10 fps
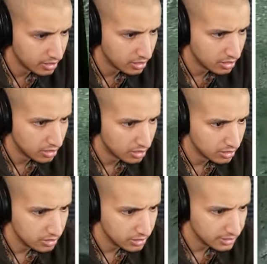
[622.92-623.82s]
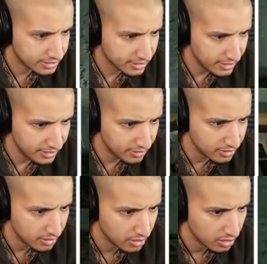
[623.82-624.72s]
You see that? It's clear.
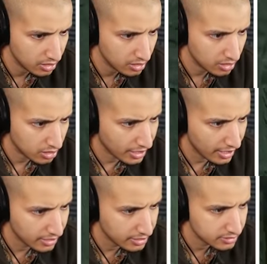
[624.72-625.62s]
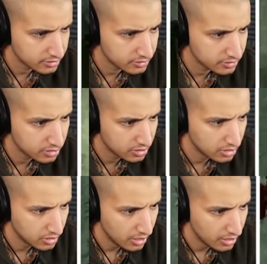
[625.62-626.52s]
It's okay. the antidote.
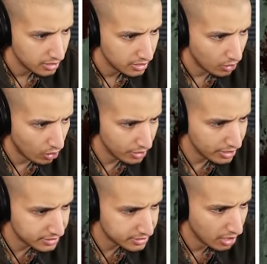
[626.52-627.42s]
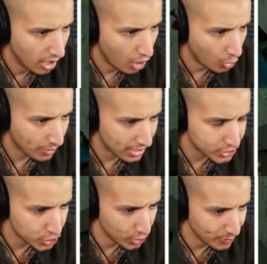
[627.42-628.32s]
Oh, it is. Oh my God,
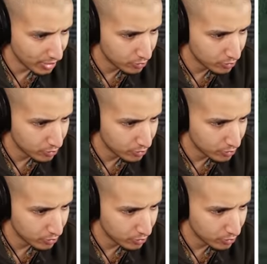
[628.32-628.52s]
slurp it up.